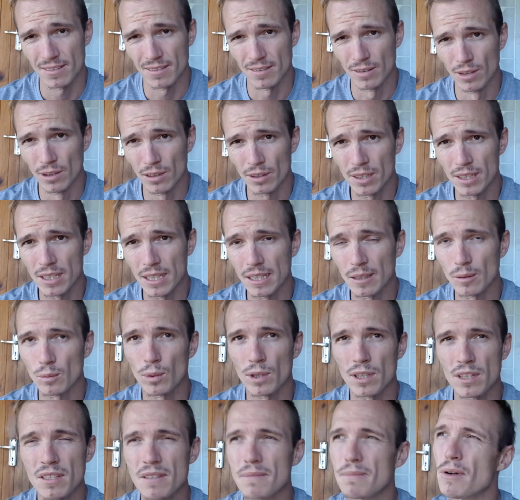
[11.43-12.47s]
looking at
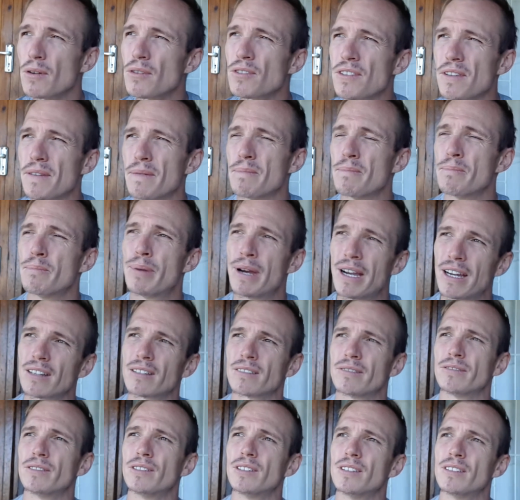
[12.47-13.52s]
what's the most
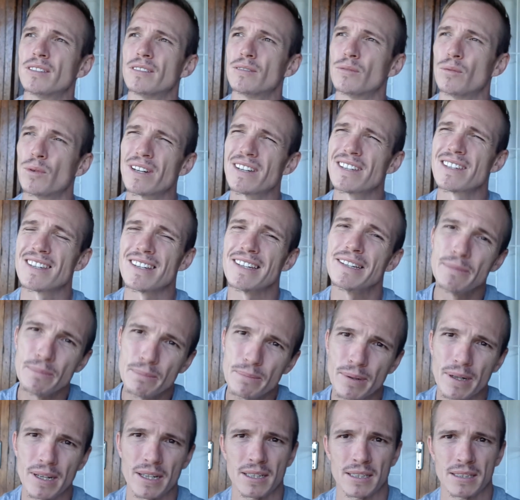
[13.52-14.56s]
impactful. What is the
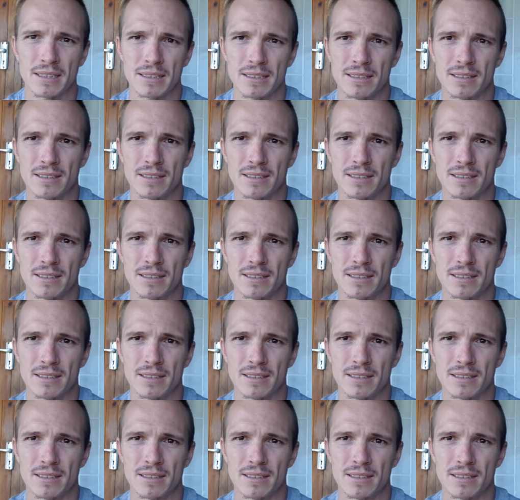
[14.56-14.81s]
impact?